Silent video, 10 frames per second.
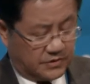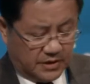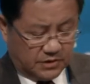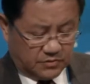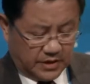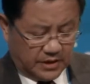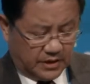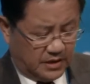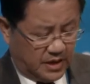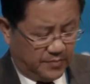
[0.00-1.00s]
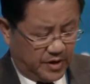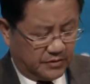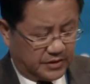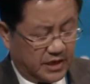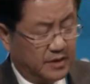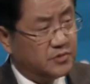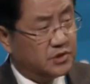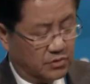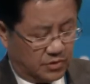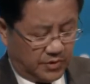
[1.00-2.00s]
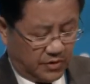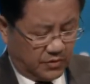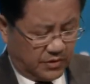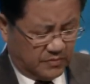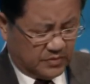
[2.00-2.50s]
century maritime Silk Road,